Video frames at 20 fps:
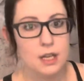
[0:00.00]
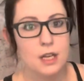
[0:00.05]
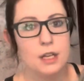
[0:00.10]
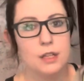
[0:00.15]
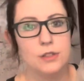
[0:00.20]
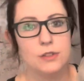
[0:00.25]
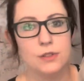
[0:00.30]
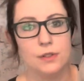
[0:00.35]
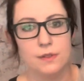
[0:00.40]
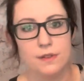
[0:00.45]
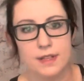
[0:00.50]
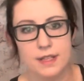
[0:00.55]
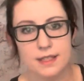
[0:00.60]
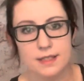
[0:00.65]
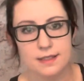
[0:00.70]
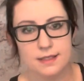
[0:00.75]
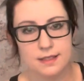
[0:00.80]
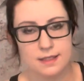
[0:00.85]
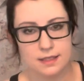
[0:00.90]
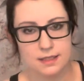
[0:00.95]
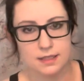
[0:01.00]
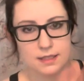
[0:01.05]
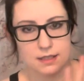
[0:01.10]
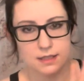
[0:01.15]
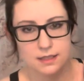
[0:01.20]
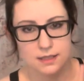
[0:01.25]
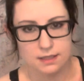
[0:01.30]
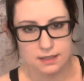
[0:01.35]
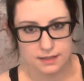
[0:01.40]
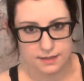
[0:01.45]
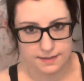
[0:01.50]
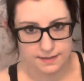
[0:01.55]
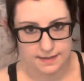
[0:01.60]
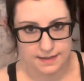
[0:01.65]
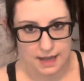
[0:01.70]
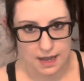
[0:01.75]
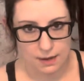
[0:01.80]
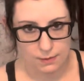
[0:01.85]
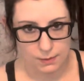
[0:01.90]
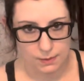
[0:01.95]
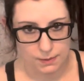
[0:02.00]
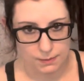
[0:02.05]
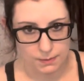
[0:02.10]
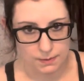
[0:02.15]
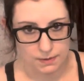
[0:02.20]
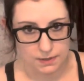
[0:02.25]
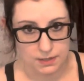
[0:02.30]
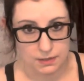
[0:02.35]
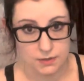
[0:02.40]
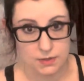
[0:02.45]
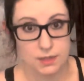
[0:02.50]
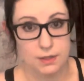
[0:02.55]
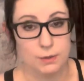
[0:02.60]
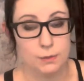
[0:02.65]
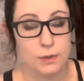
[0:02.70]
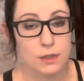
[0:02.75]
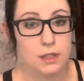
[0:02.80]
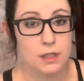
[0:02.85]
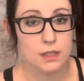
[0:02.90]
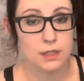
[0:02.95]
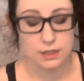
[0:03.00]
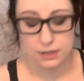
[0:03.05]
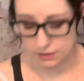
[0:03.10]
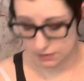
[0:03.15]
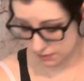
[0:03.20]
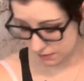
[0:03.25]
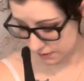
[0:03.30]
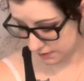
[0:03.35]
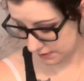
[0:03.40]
So this is not what we're using. We're going to use